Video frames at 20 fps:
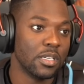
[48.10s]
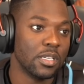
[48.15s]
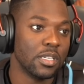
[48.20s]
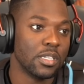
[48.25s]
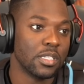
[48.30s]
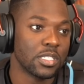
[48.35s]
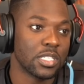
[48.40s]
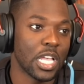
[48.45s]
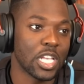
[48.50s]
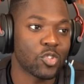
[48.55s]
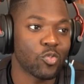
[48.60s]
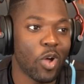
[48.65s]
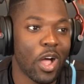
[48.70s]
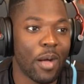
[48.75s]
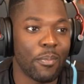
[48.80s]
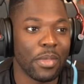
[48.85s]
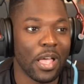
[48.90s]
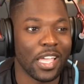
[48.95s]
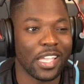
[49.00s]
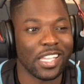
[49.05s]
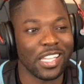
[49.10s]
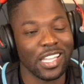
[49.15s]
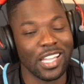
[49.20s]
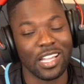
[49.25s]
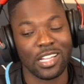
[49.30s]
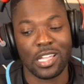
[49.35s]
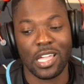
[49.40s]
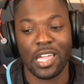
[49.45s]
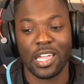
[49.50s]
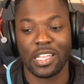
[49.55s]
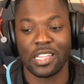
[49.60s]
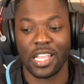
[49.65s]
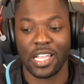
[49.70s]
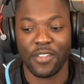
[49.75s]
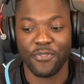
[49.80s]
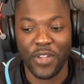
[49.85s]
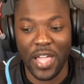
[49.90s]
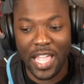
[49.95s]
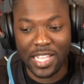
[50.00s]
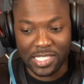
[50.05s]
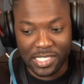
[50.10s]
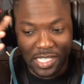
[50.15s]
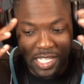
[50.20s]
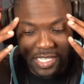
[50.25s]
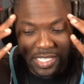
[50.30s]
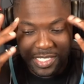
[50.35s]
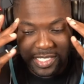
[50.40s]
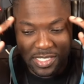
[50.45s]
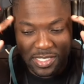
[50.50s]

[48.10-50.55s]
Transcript: That's why I'm like, okay, like, if I had to, like,